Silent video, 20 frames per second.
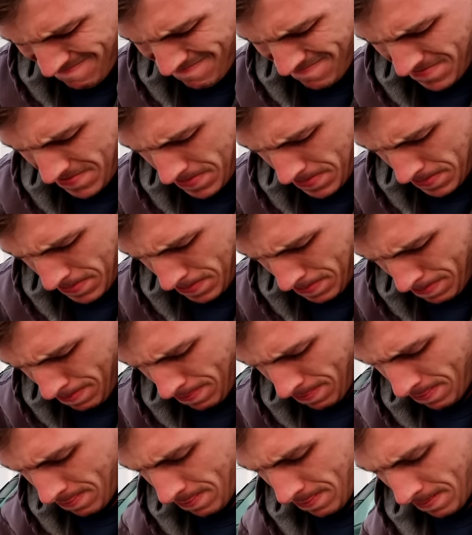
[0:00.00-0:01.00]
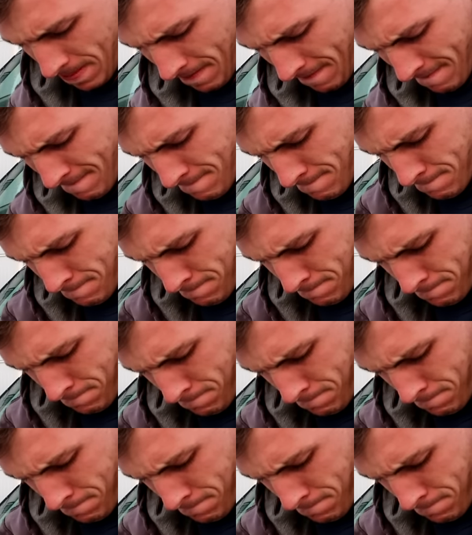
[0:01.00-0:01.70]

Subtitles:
(no one is talking)